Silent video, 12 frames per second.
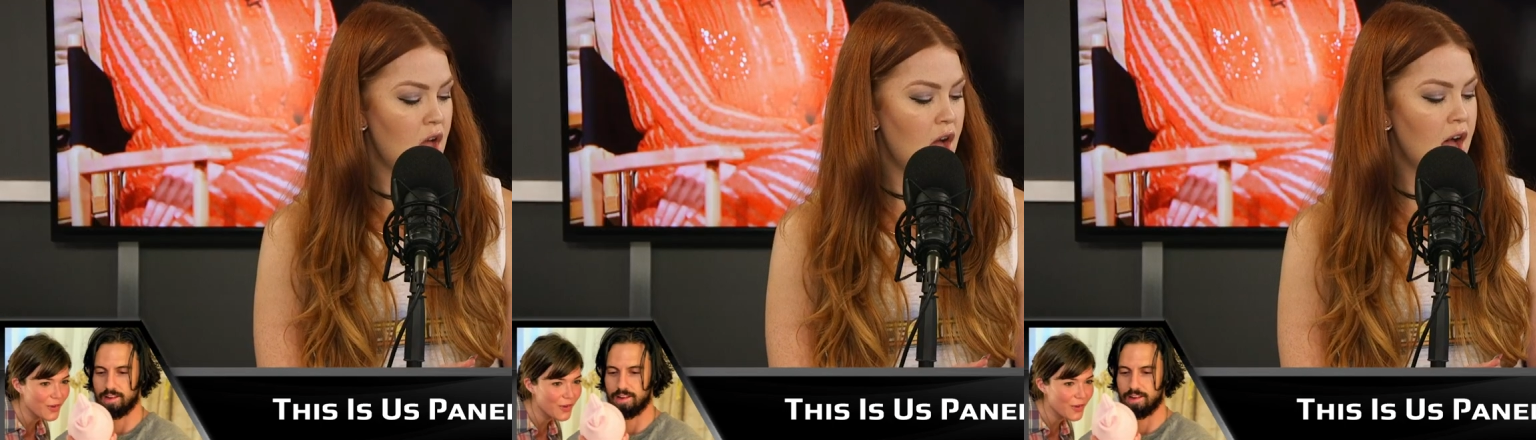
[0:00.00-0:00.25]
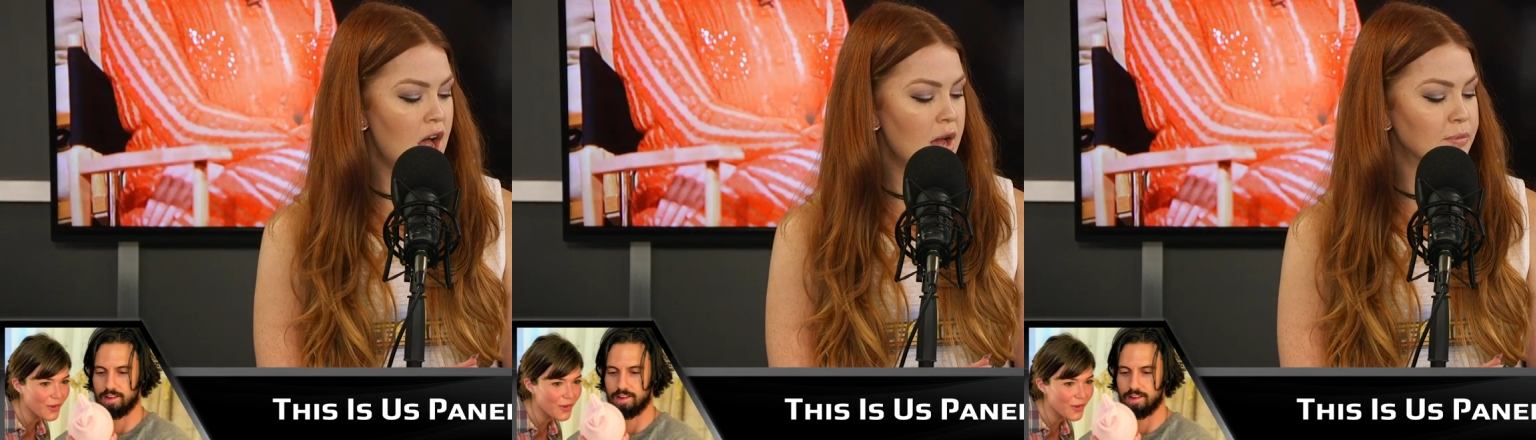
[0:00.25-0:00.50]

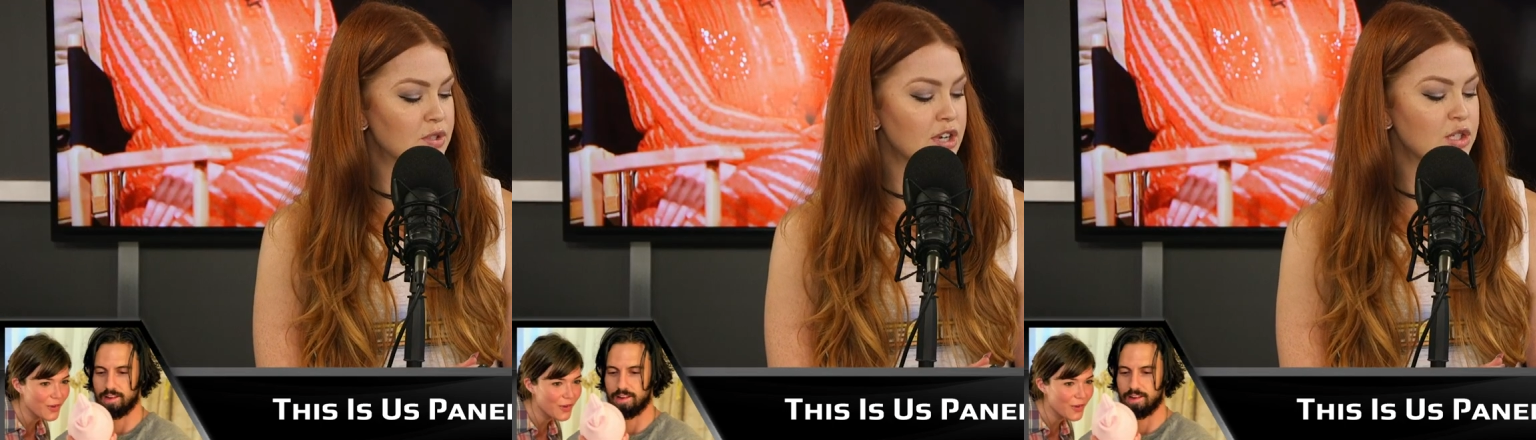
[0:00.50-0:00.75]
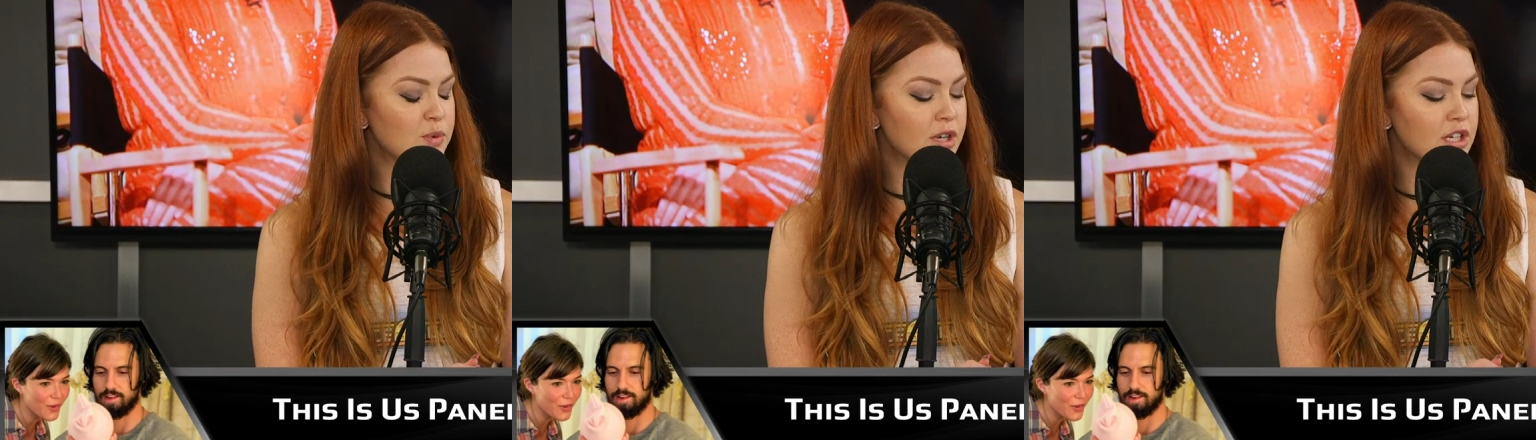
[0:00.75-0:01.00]
Speaker 1: Um, so
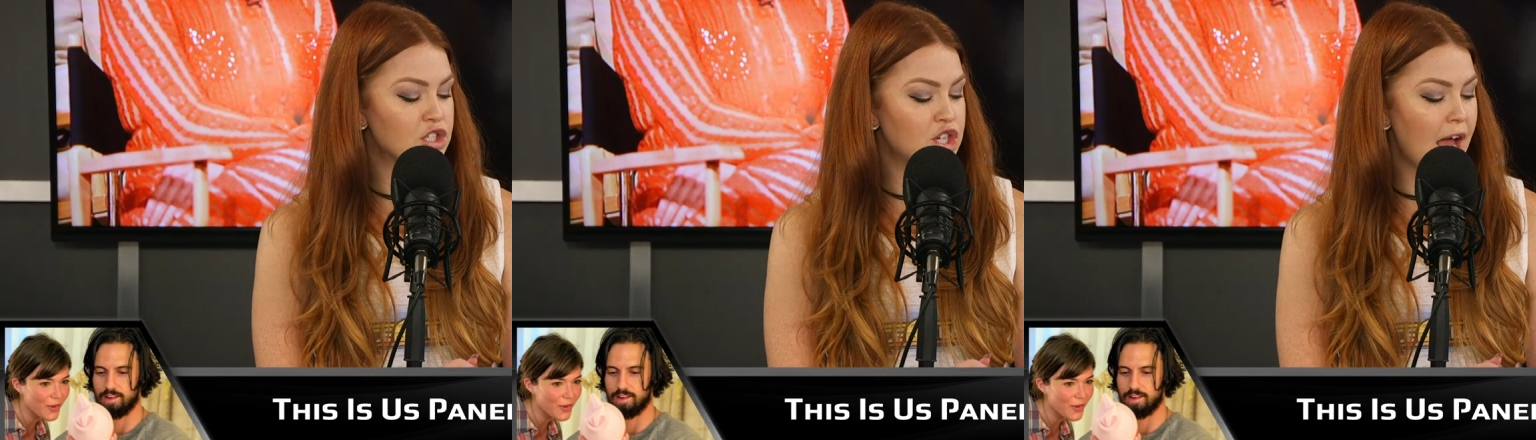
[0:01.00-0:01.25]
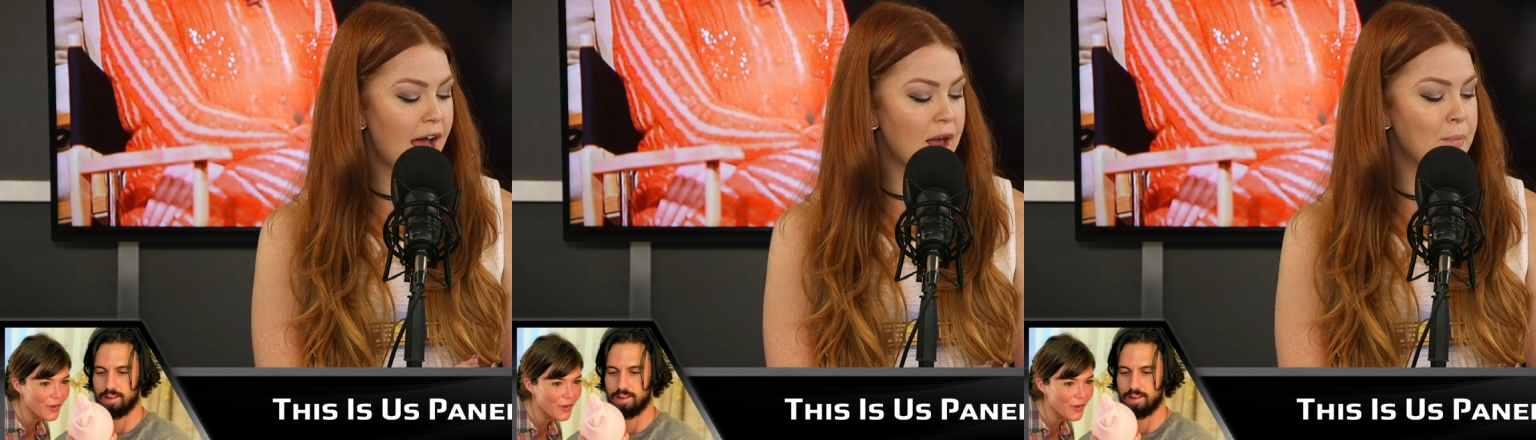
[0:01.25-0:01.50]
next, we're going to
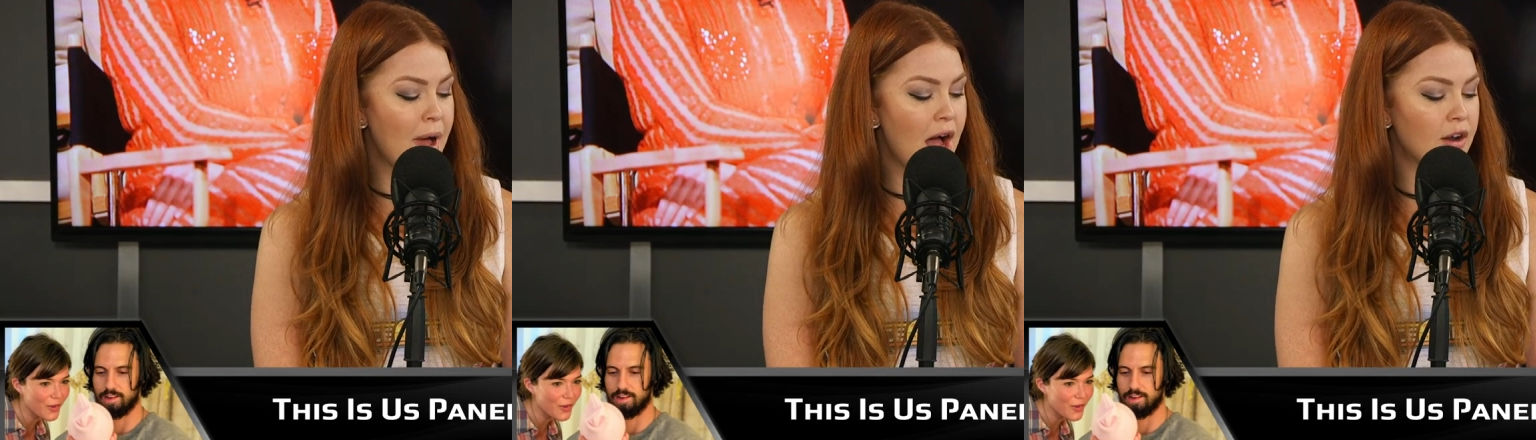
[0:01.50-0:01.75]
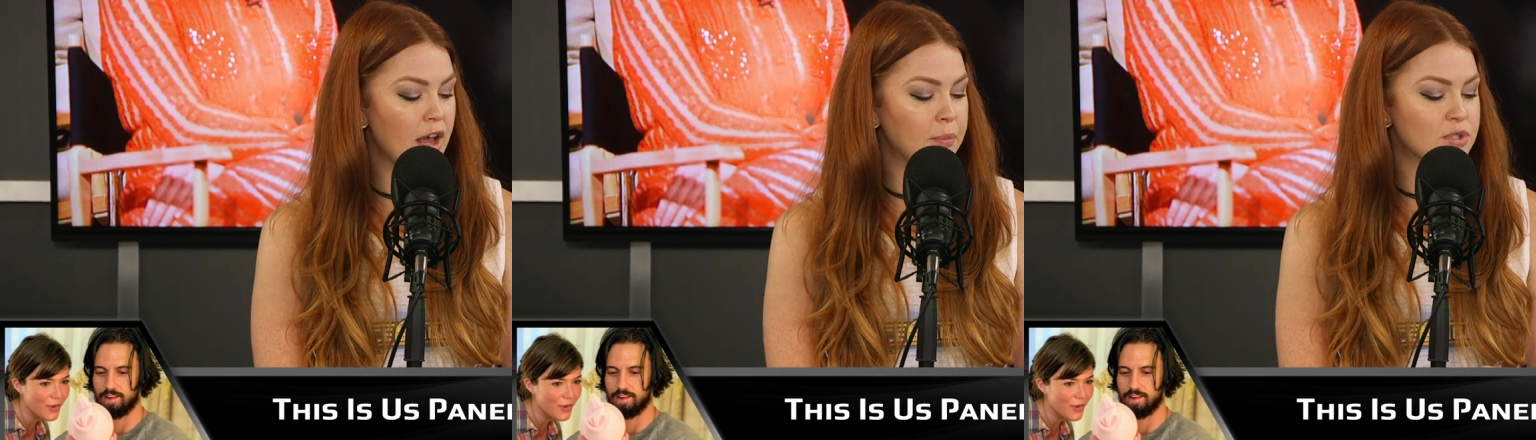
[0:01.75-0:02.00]
chat
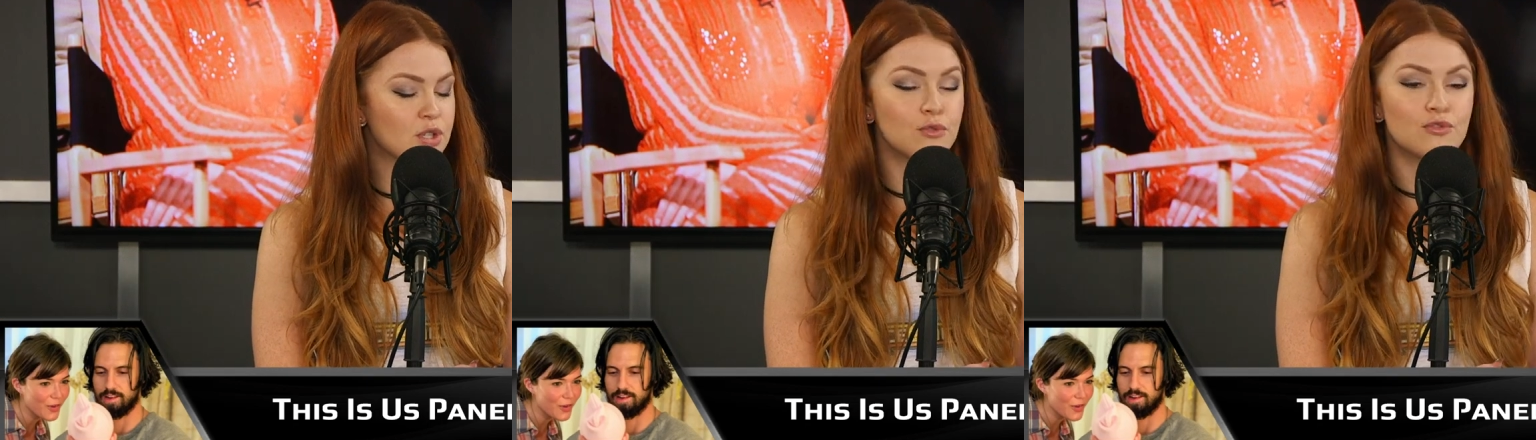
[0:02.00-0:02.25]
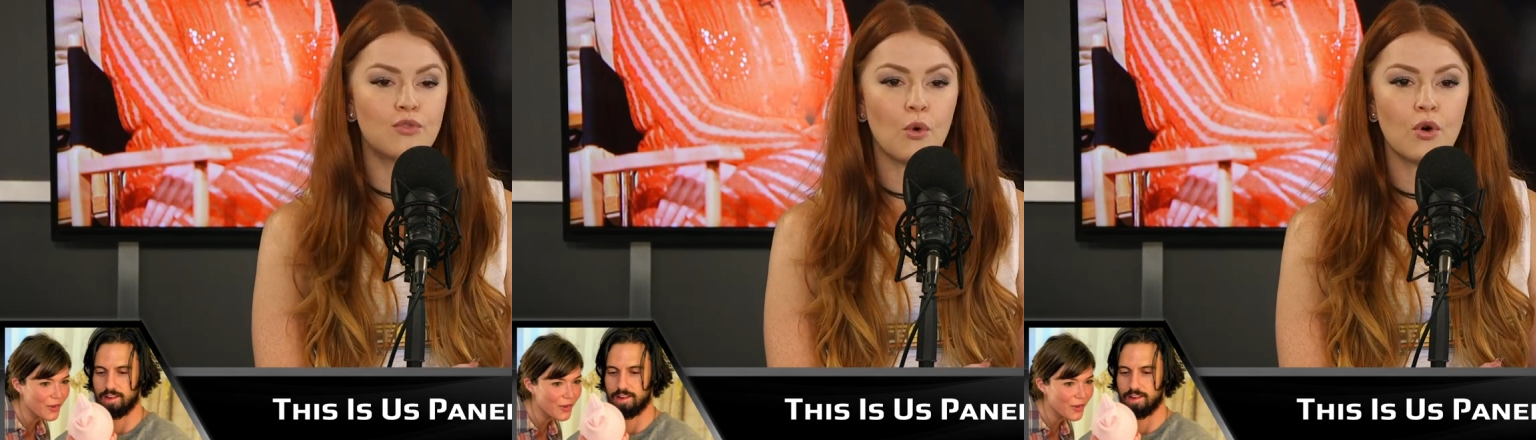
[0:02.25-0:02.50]
about episode
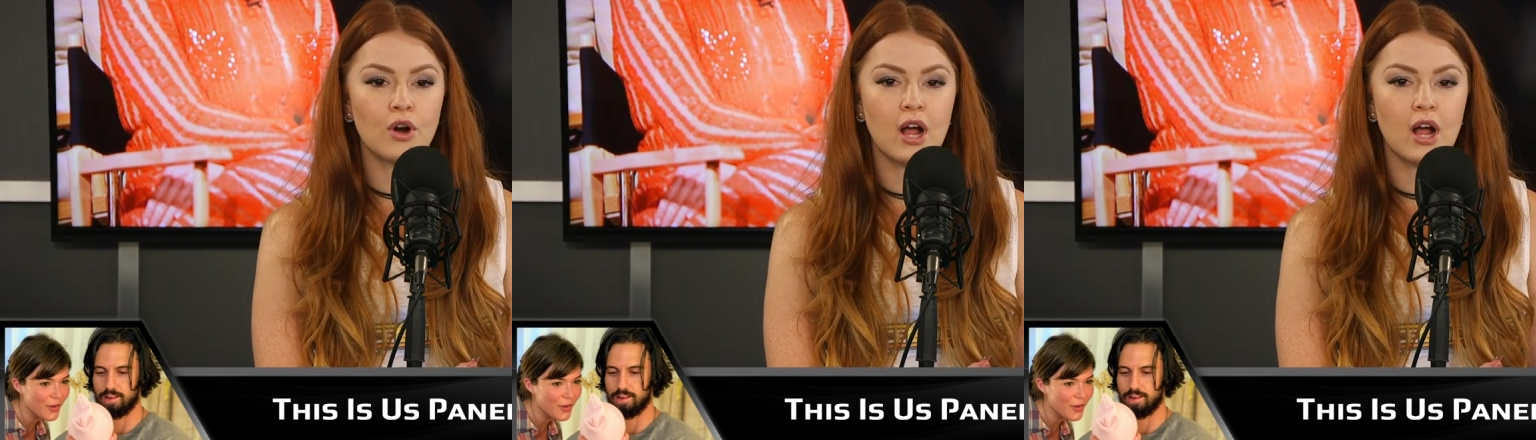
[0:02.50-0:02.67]
four